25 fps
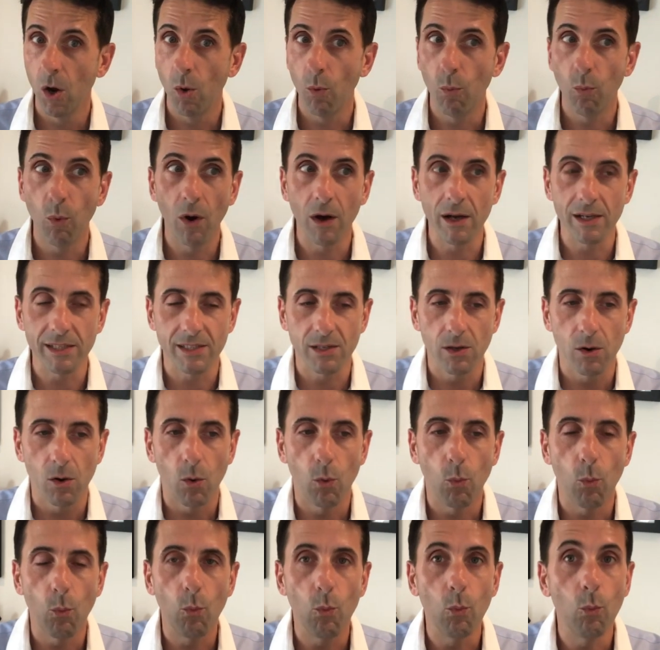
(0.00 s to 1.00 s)
was
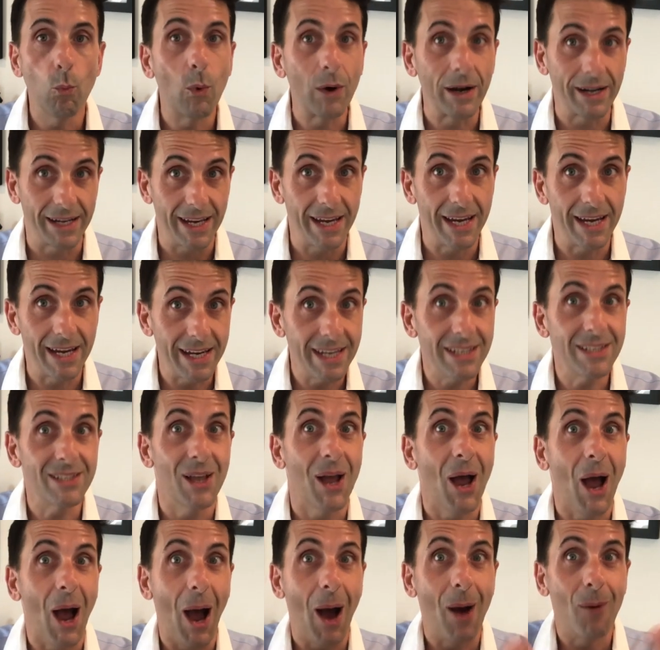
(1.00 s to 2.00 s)
what
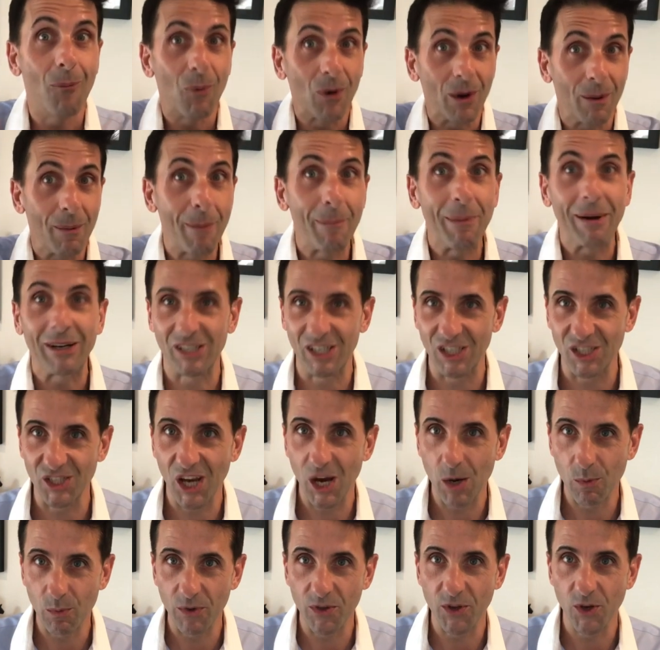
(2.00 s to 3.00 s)
I'm about to
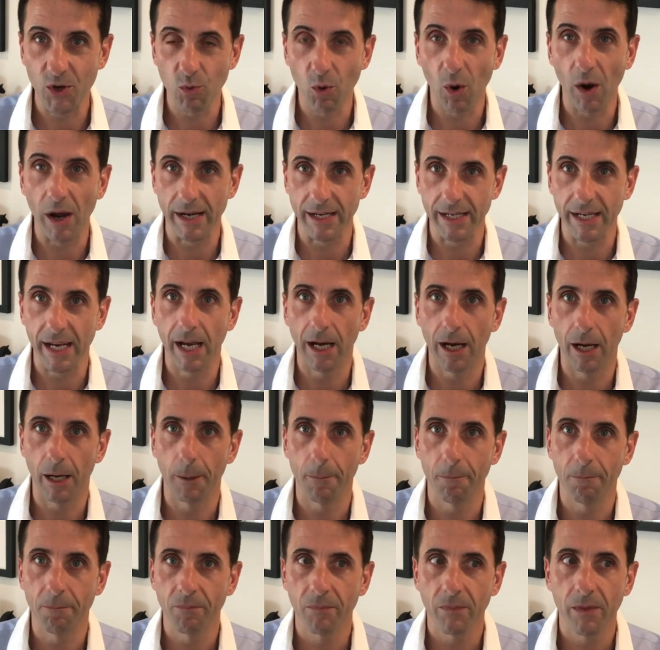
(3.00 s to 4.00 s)
share with you right now.
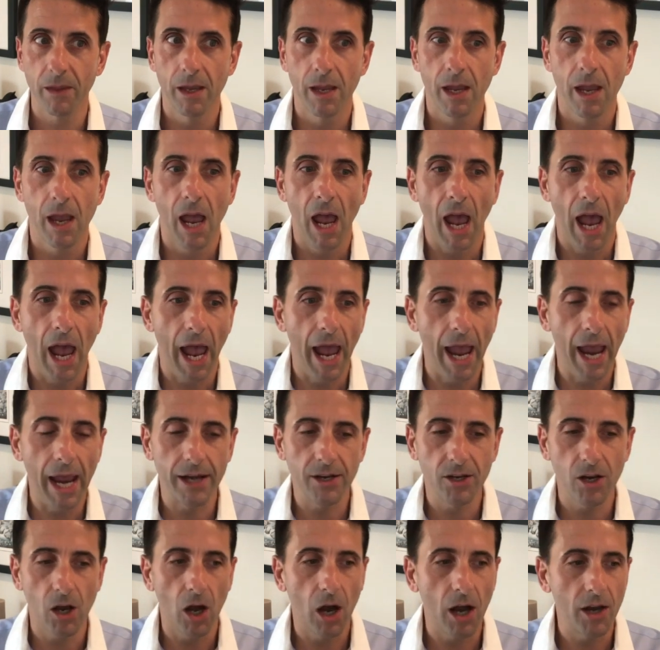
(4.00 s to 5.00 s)

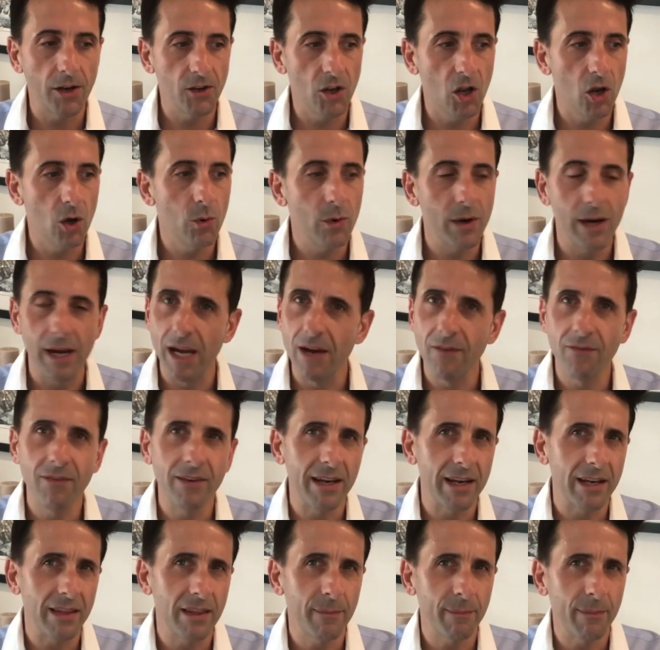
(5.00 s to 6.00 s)
And I know even
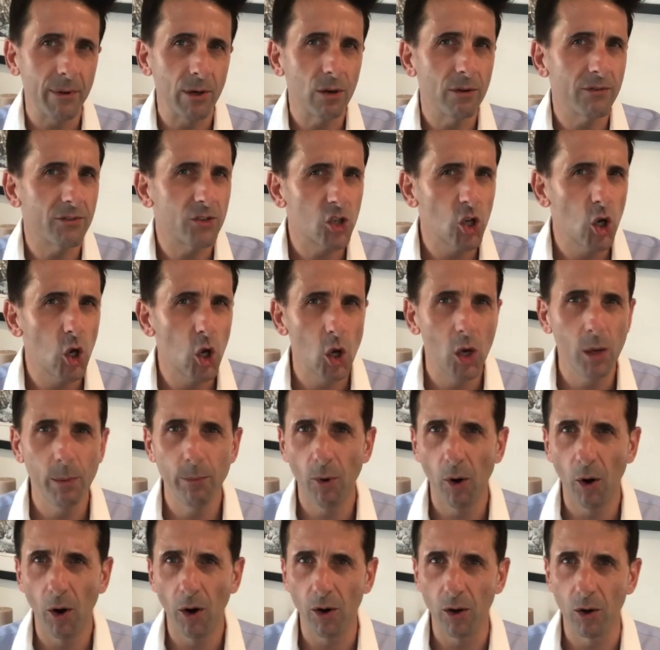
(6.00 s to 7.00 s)
in the middle of
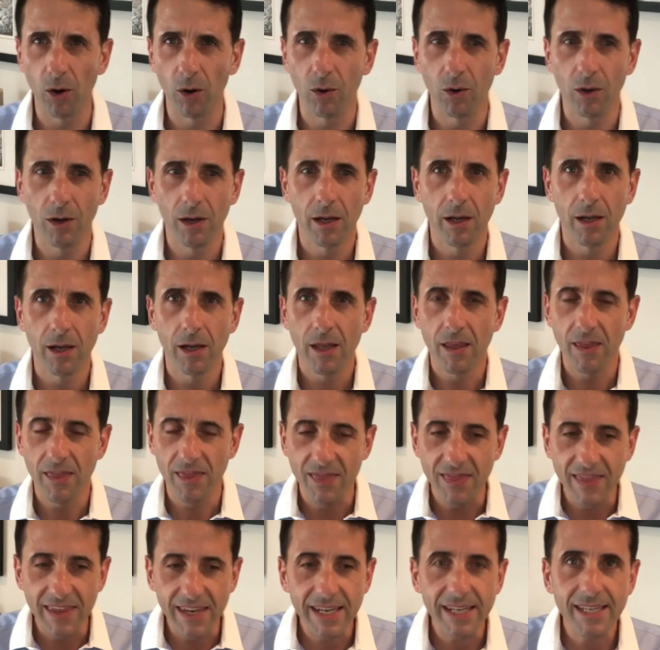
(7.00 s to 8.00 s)
turmoil,
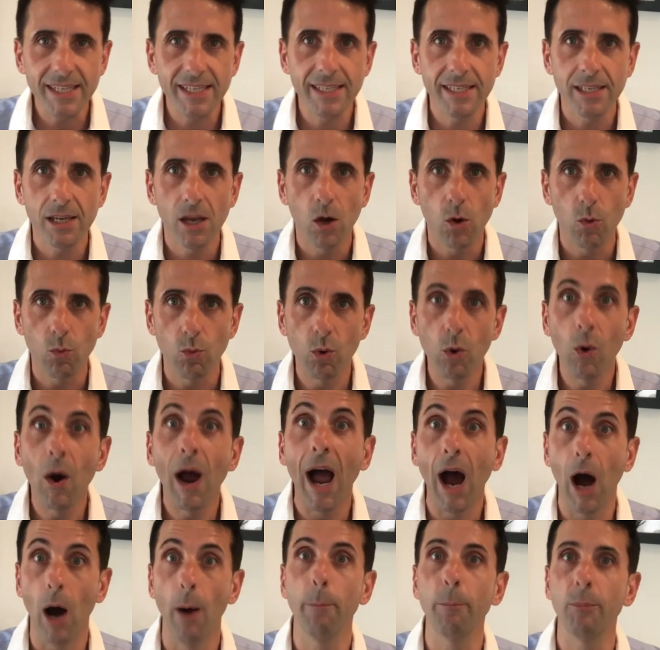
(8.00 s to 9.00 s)
this will
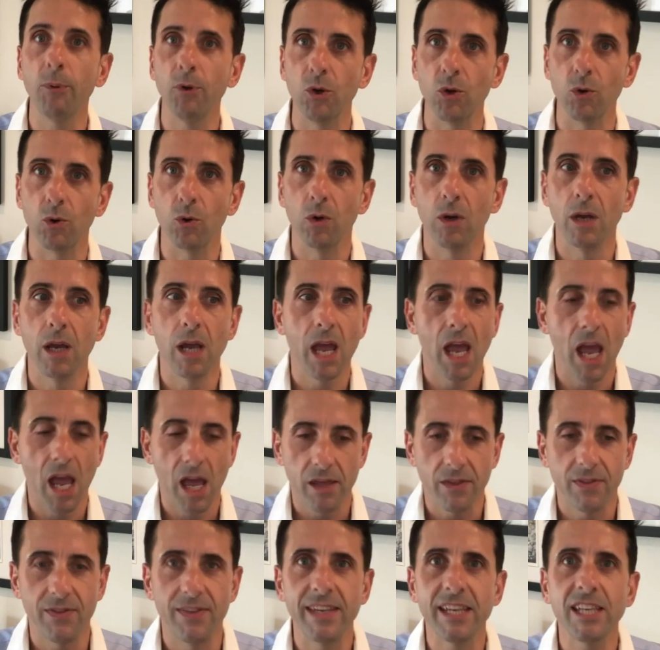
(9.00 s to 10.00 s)
help you.
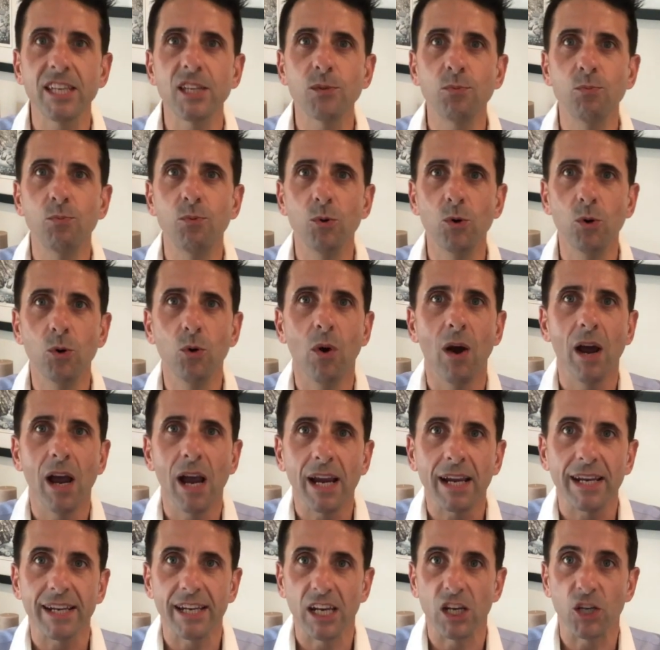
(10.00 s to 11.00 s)
This will
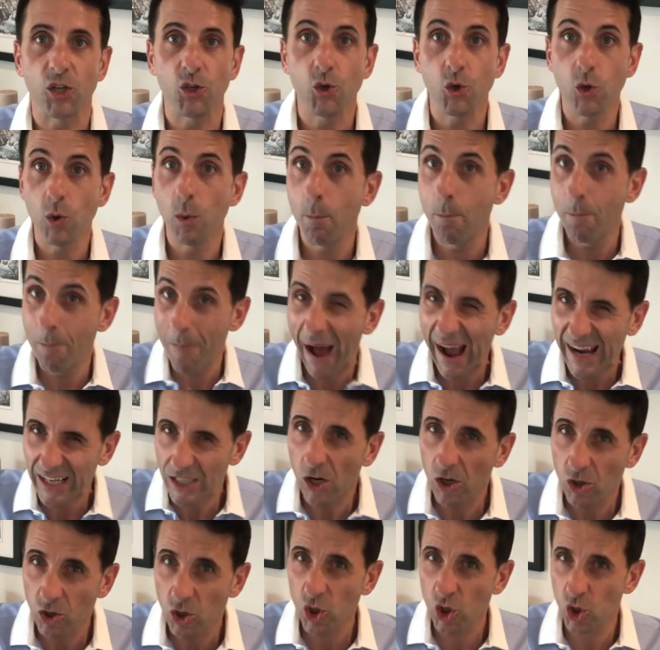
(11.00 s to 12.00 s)
get you
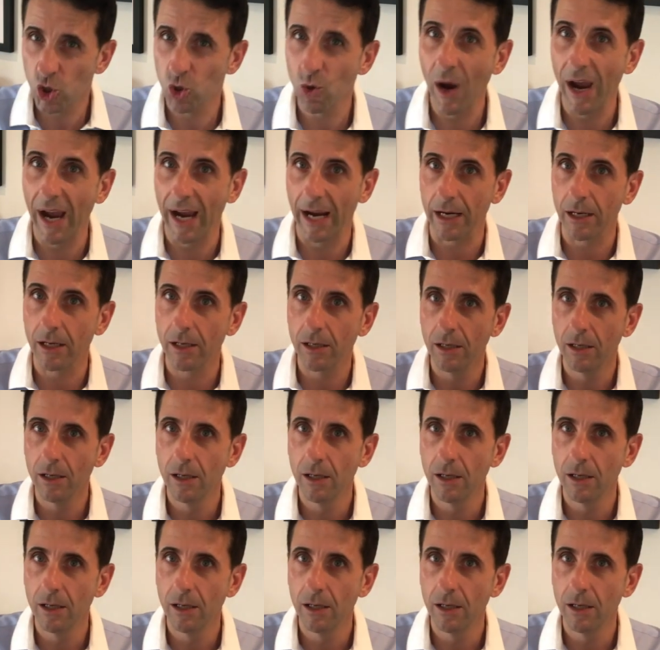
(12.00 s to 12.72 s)
back on track.